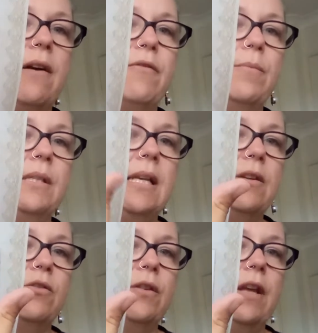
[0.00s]
from the
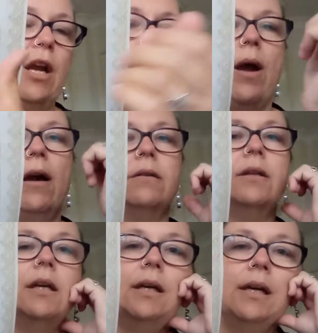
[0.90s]
centre and then go out.
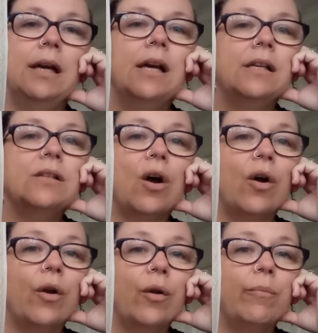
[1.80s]

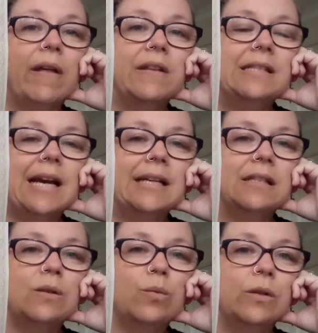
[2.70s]
So, but the
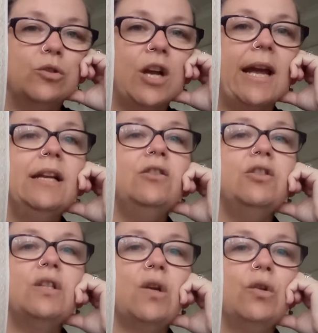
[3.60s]
dates will change.
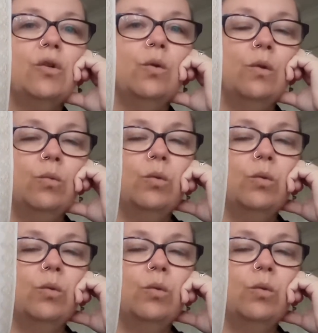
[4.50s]
So Yule will